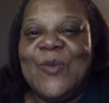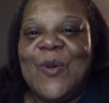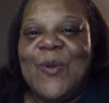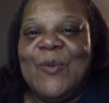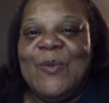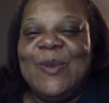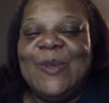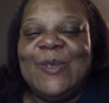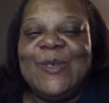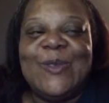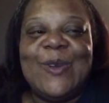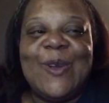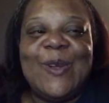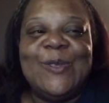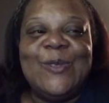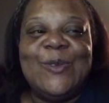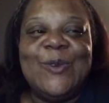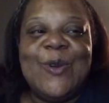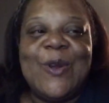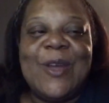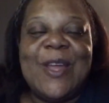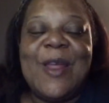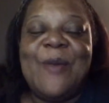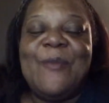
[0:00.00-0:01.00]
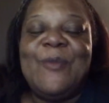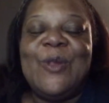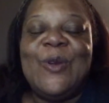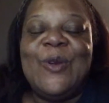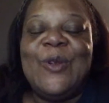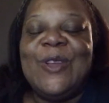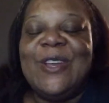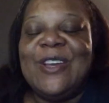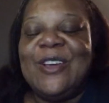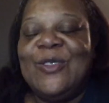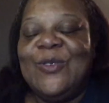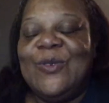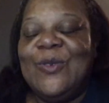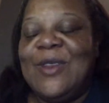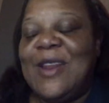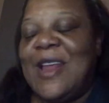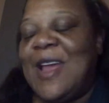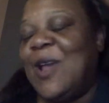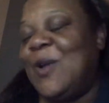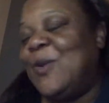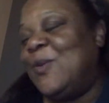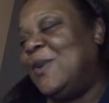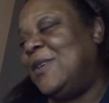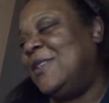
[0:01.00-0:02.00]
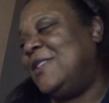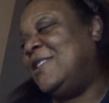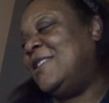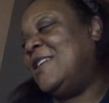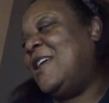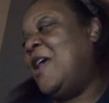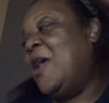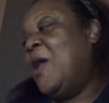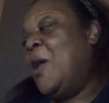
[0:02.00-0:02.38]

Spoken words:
want me to start talking. I'm learning a new language.